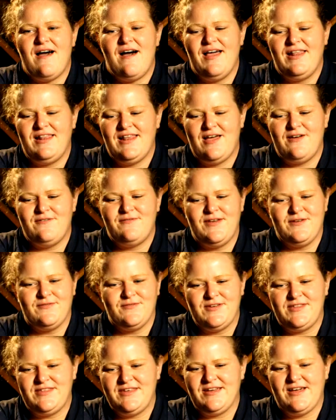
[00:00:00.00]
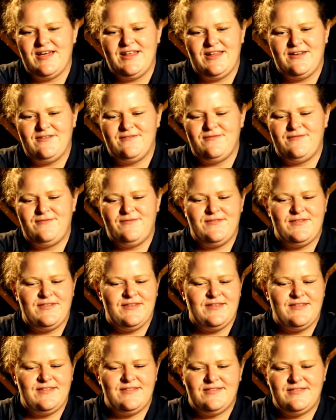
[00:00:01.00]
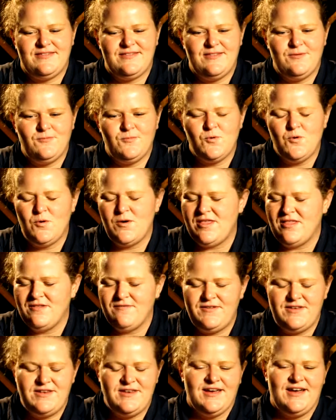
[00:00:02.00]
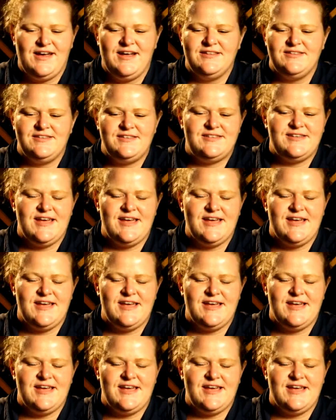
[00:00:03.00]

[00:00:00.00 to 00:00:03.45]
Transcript: I love everything. I love walking the vineyards,